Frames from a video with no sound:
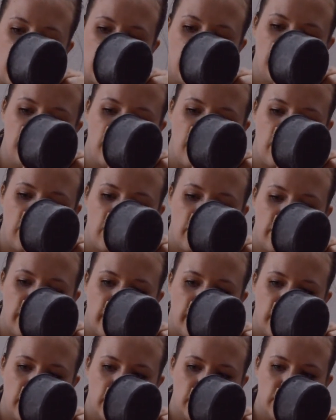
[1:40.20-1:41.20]
your starter in
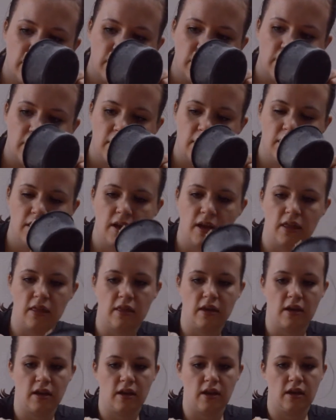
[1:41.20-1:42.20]
there, and
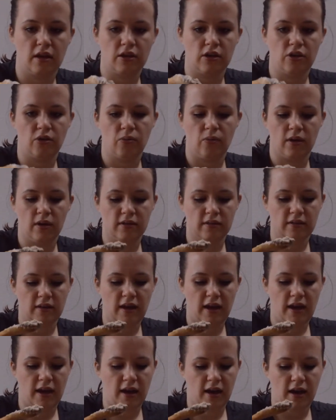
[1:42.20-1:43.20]
then you want
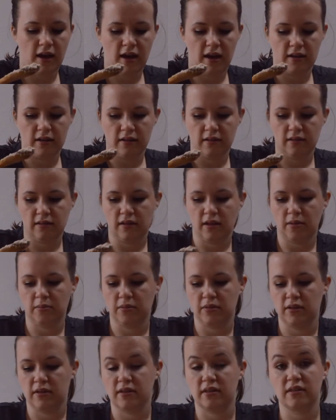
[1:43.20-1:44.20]
to add some
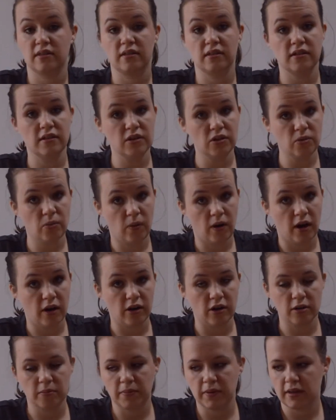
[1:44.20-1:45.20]
distilled
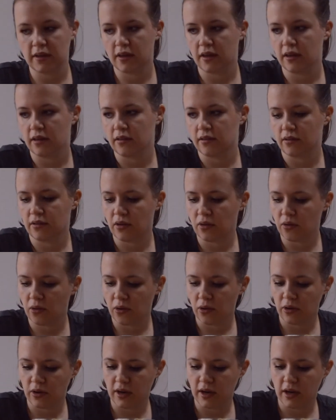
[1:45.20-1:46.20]
water because
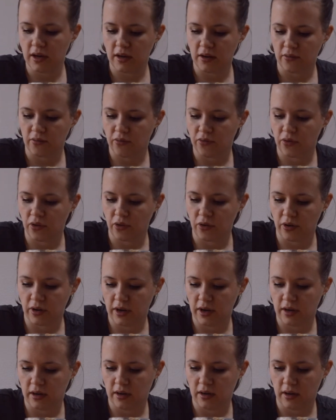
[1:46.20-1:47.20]
chlorine and
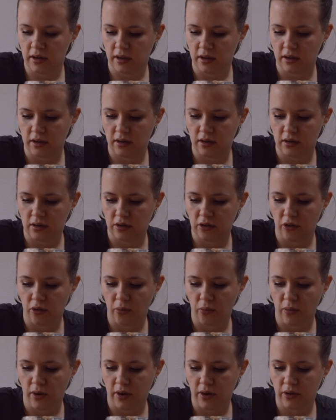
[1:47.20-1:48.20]
fluorine in your
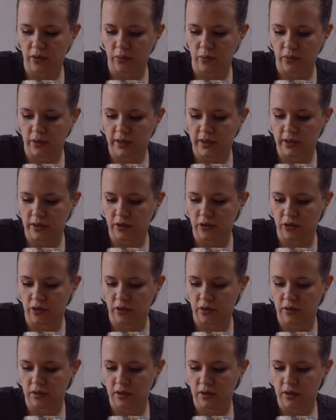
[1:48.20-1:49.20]
water will kill
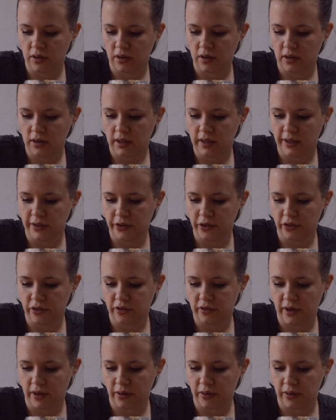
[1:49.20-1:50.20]
your
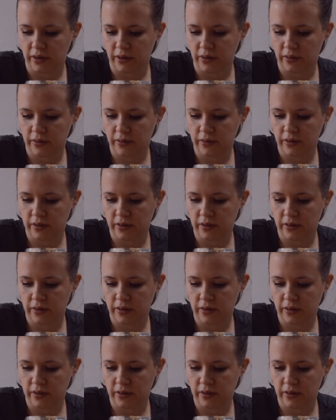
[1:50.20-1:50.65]
sourdough.